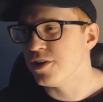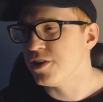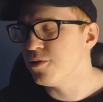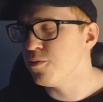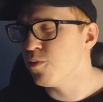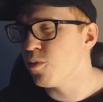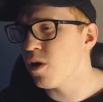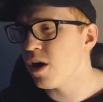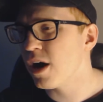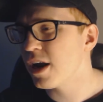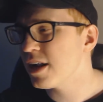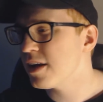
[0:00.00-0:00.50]

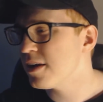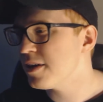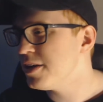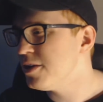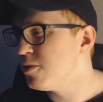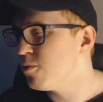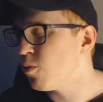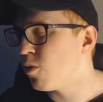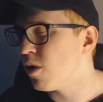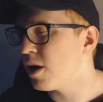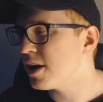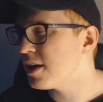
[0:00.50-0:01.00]
You wanna
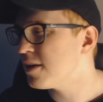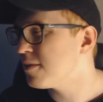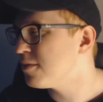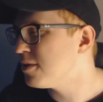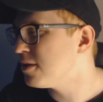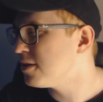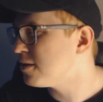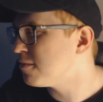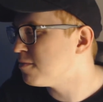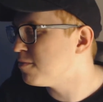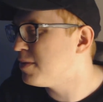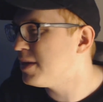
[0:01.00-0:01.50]

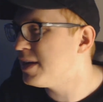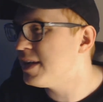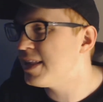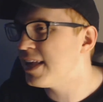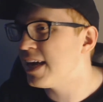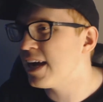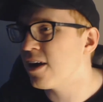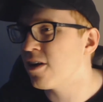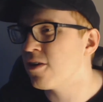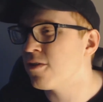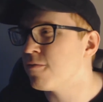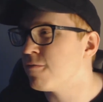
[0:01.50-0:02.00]
be
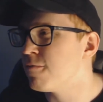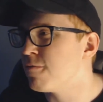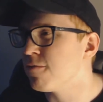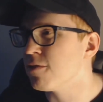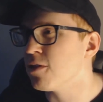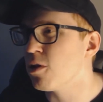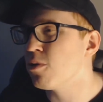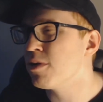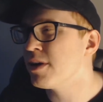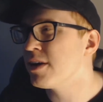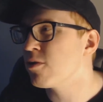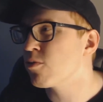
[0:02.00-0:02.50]
there
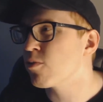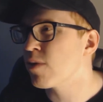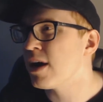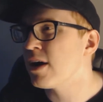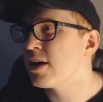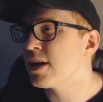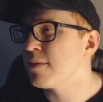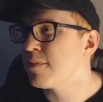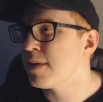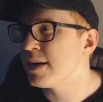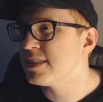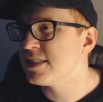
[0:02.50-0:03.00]
floating
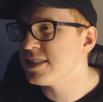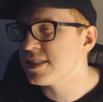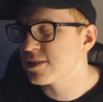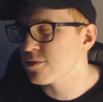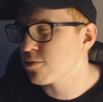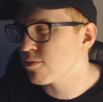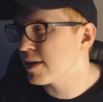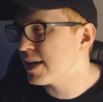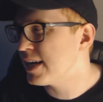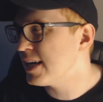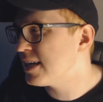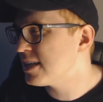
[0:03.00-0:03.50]
around on my
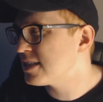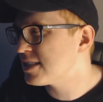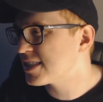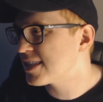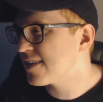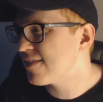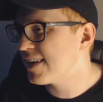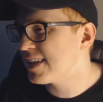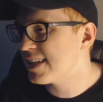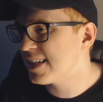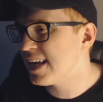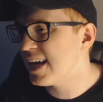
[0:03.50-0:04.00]
screen and
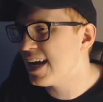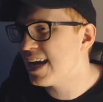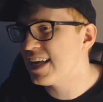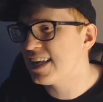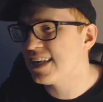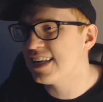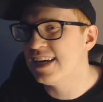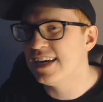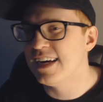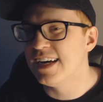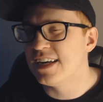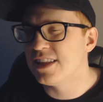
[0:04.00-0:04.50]
stuff like
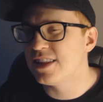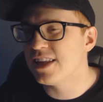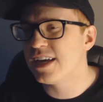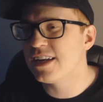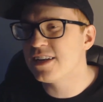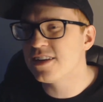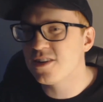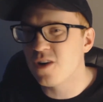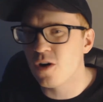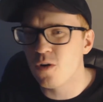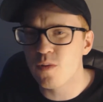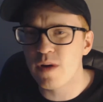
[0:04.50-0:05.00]
that?
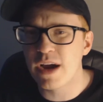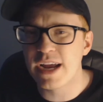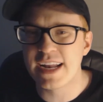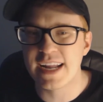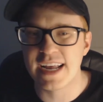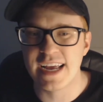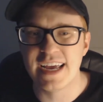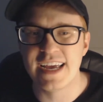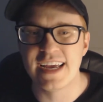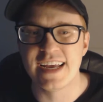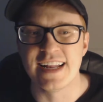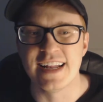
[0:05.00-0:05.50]
Then go right
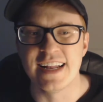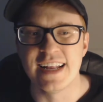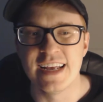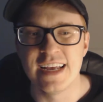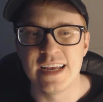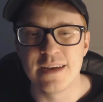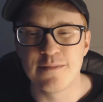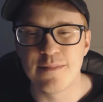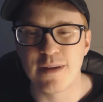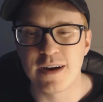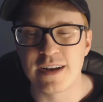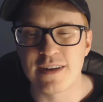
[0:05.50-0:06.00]
ahead.
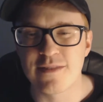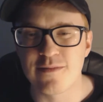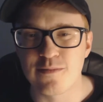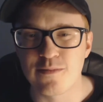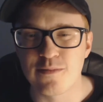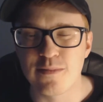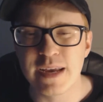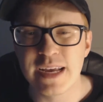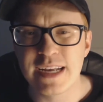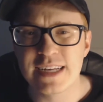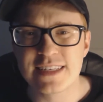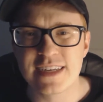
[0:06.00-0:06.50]
But
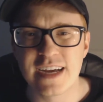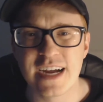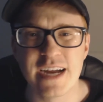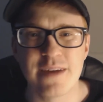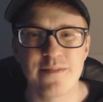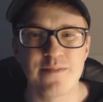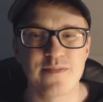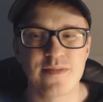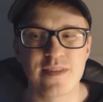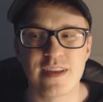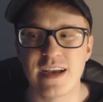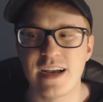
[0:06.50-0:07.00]

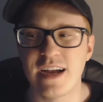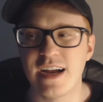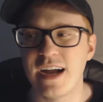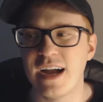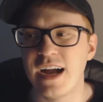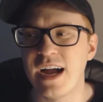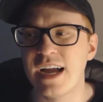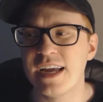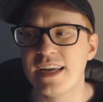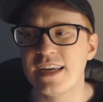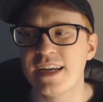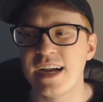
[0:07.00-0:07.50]
meantime,
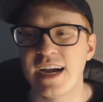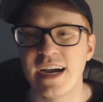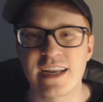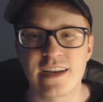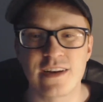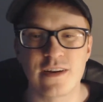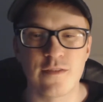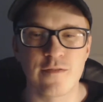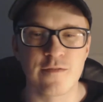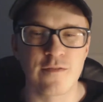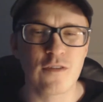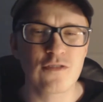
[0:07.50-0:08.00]
I
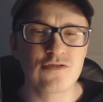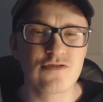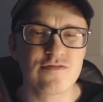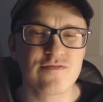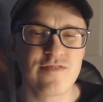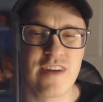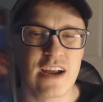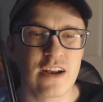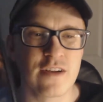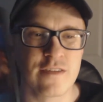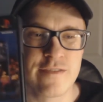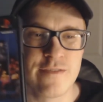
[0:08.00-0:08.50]
got
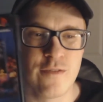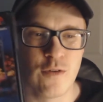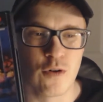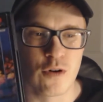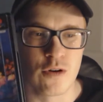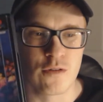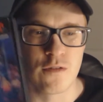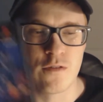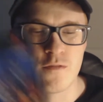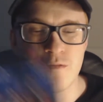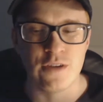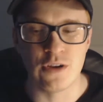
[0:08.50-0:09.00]
Virtua Fighter
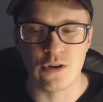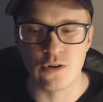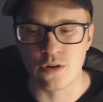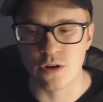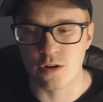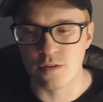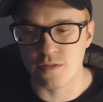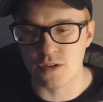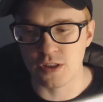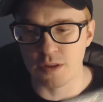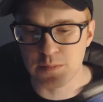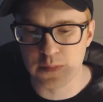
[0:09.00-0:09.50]
4
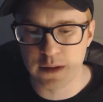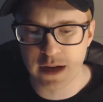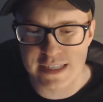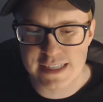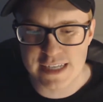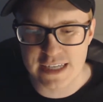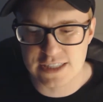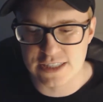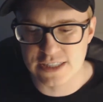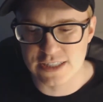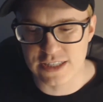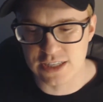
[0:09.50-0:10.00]
review for the
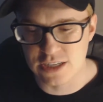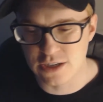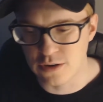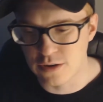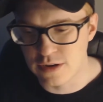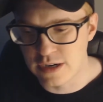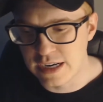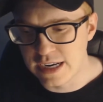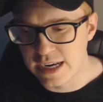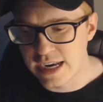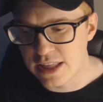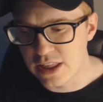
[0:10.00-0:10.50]
PlayStation
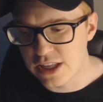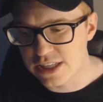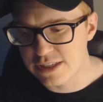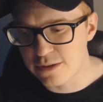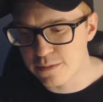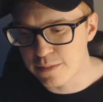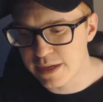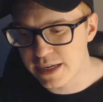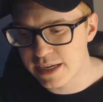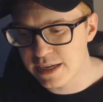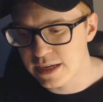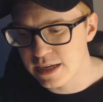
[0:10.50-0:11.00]
2. This
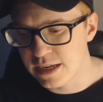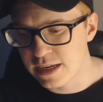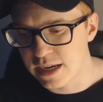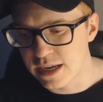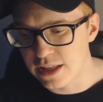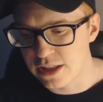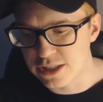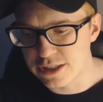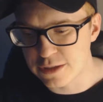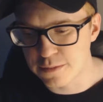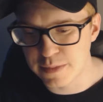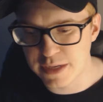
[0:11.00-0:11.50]
will be
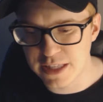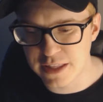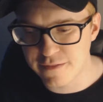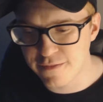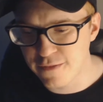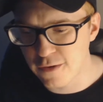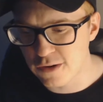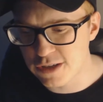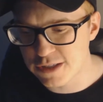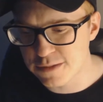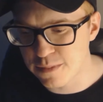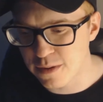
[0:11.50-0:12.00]

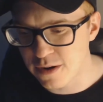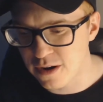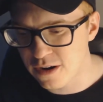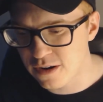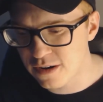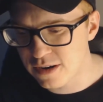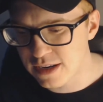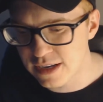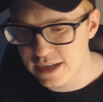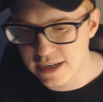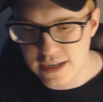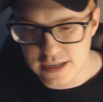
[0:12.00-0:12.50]
the first
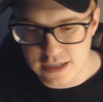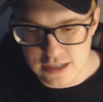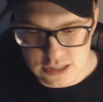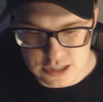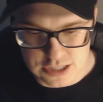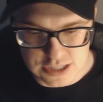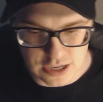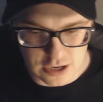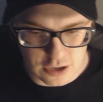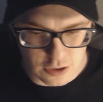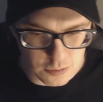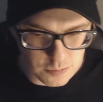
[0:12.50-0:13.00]
part.
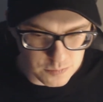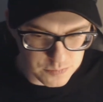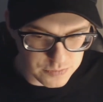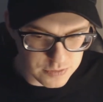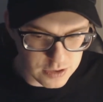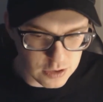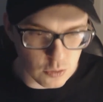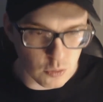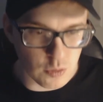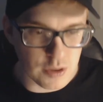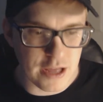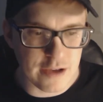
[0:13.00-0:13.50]
So
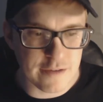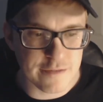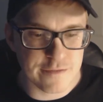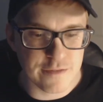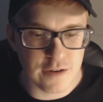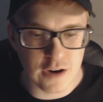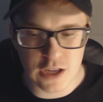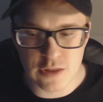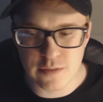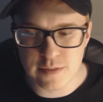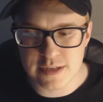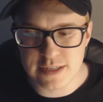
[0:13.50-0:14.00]
without
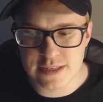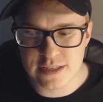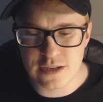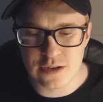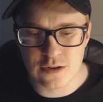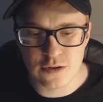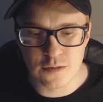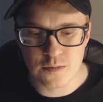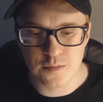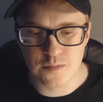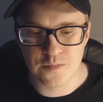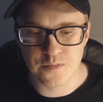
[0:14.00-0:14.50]
further
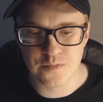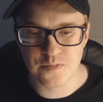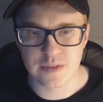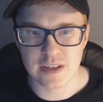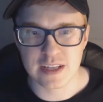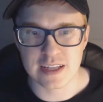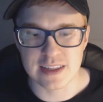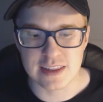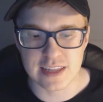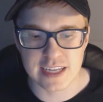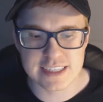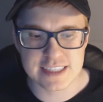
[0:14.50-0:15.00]
ado,
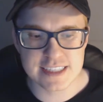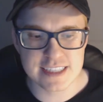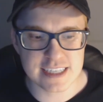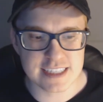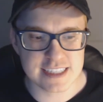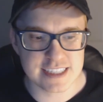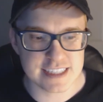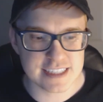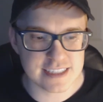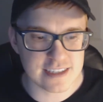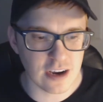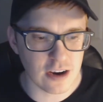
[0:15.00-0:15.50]
let's
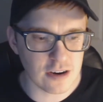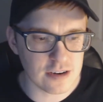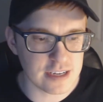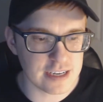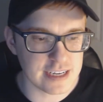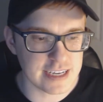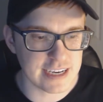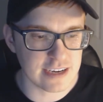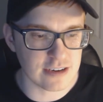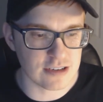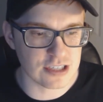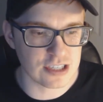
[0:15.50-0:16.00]
get
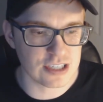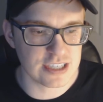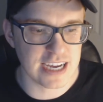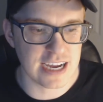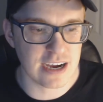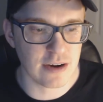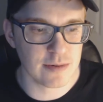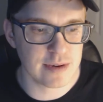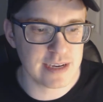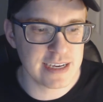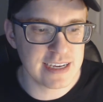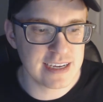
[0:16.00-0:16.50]
started here,
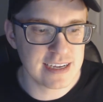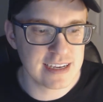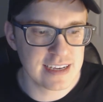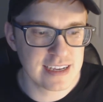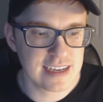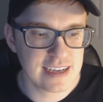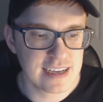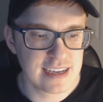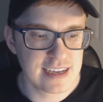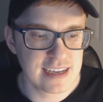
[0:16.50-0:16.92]
shall we?